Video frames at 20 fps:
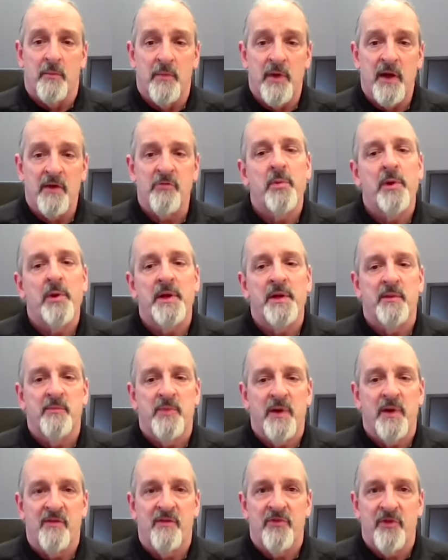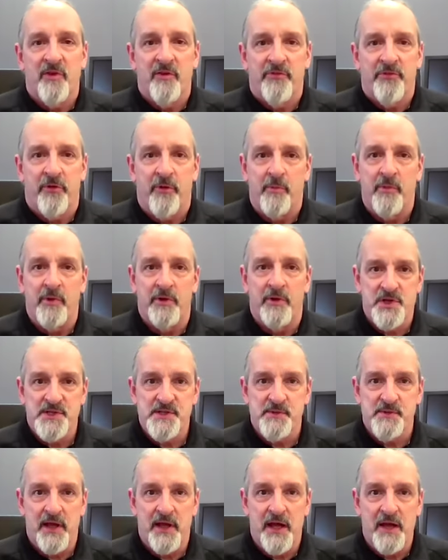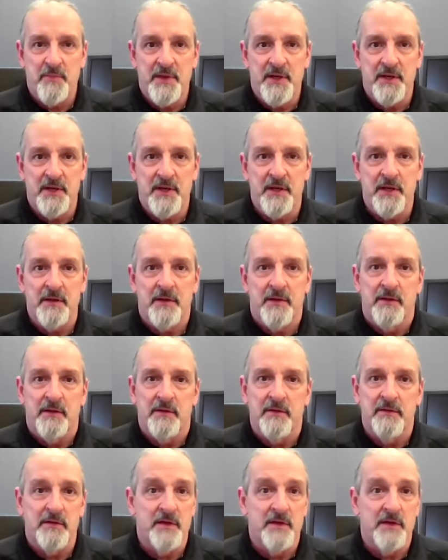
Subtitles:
Everybody can benefit from adjustable IPD.